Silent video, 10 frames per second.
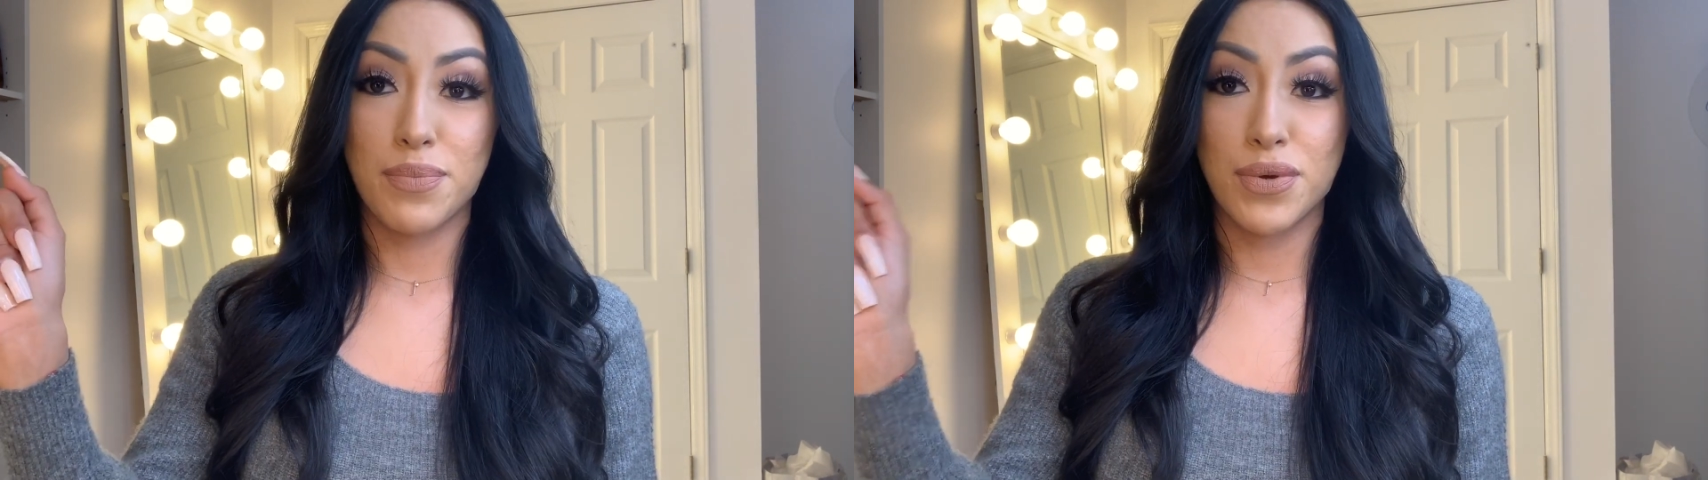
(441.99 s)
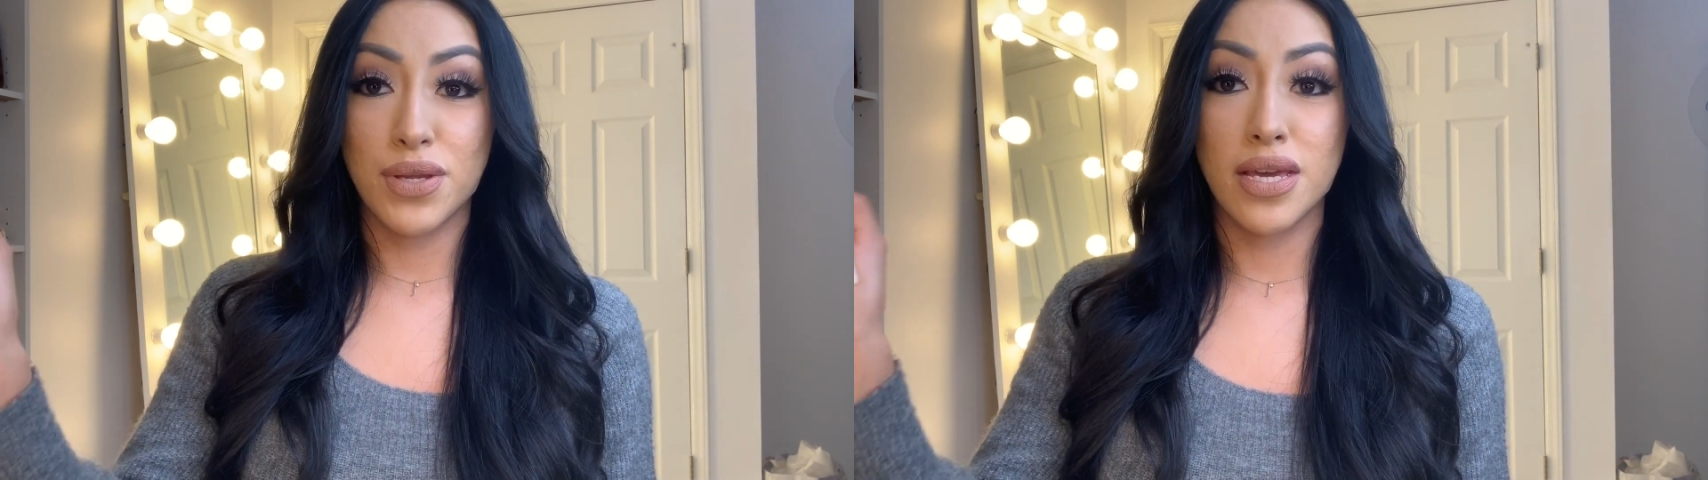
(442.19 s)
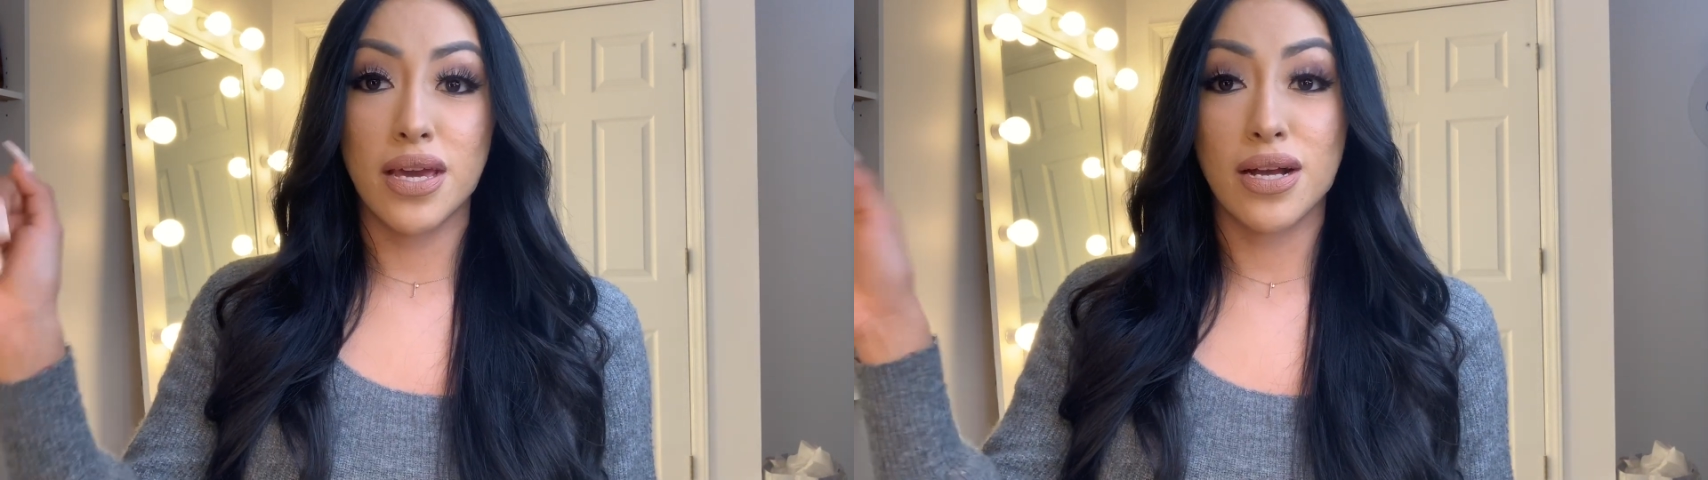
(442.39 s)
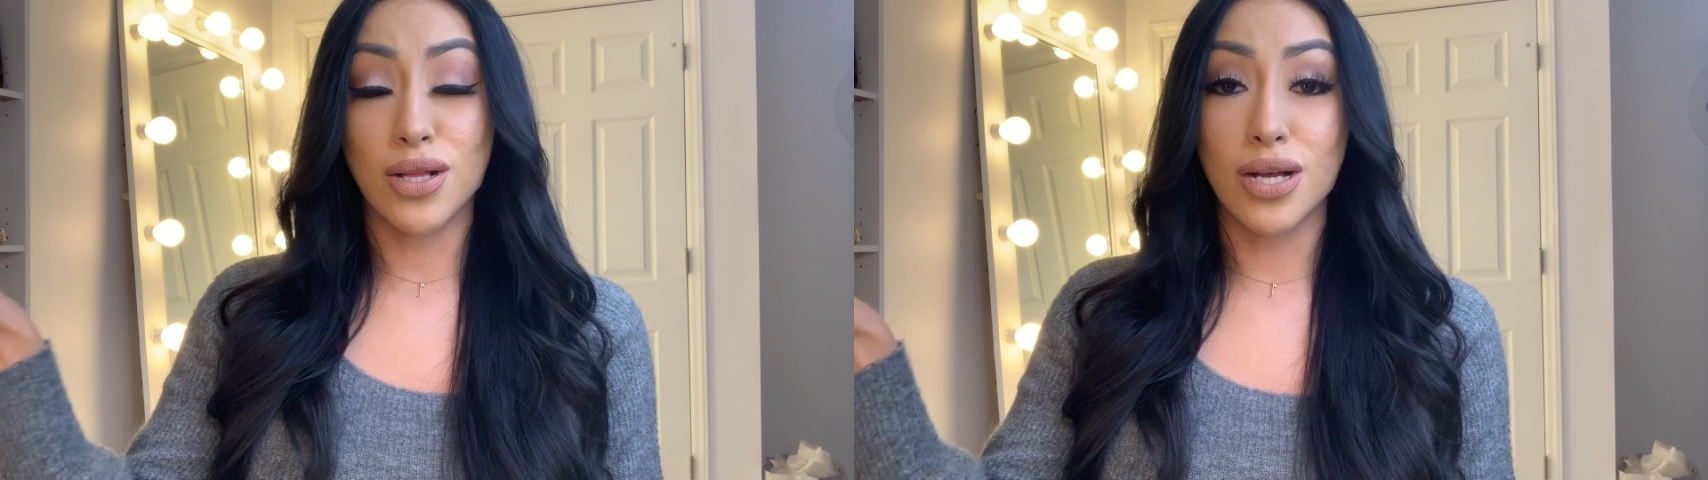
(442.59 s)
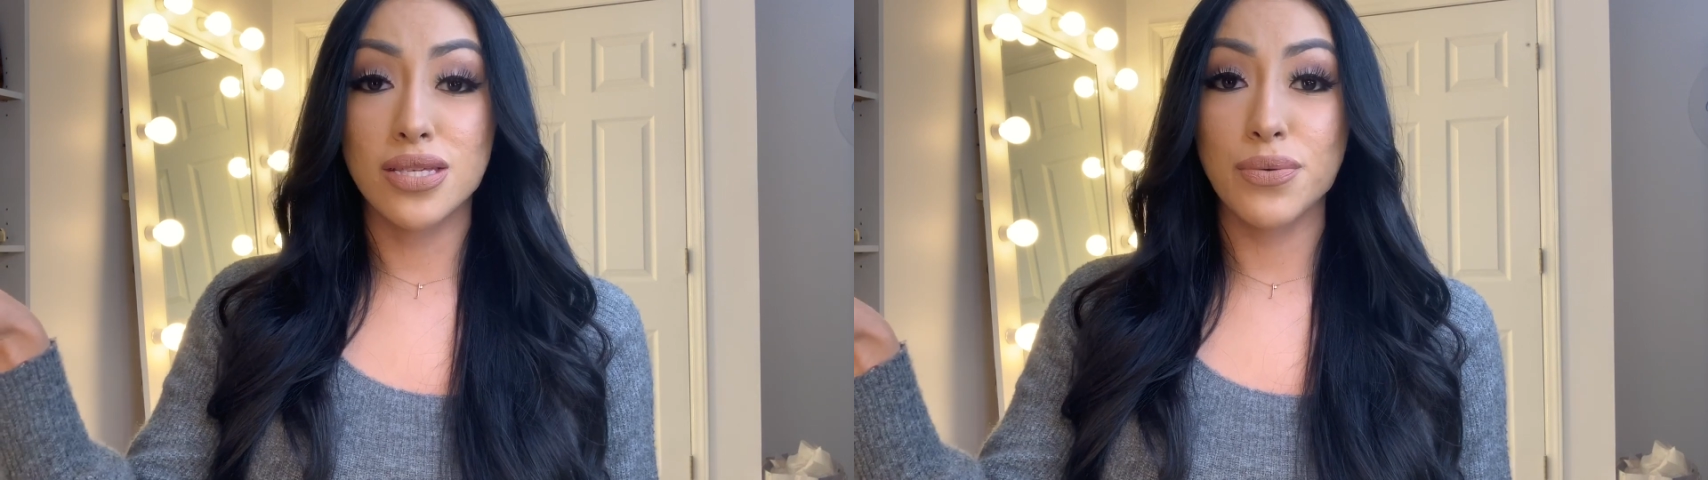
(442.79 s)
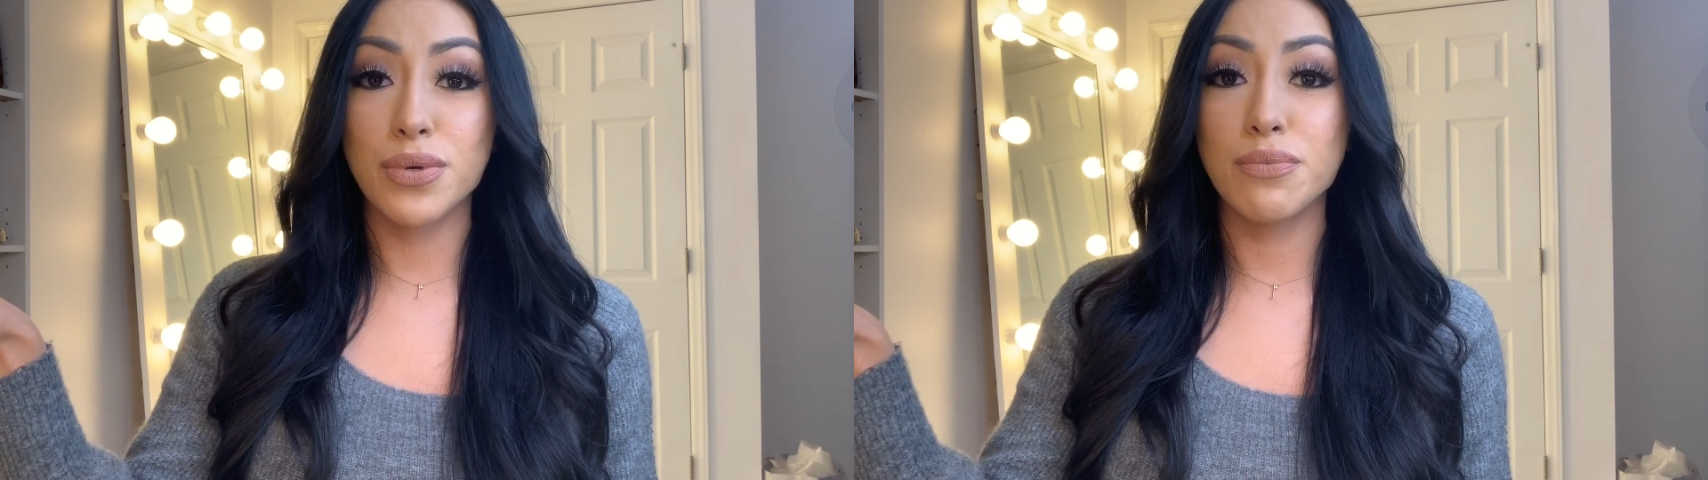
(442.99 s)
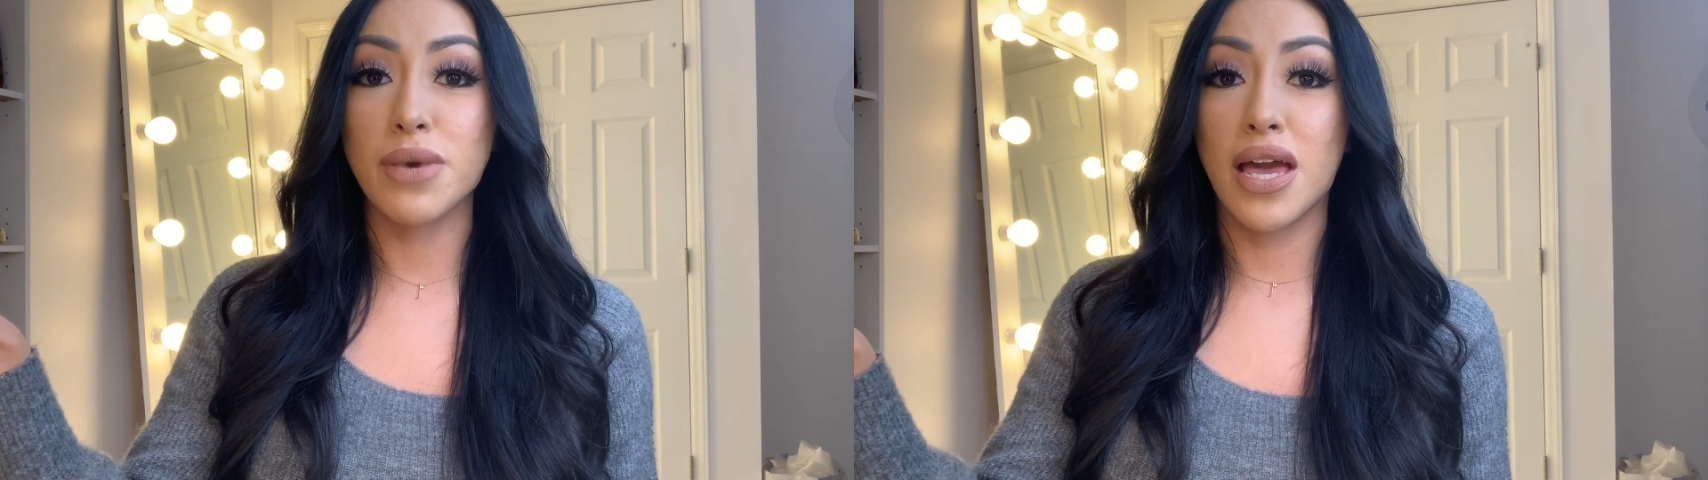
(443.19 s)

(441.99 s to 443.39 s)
beauty and closet room,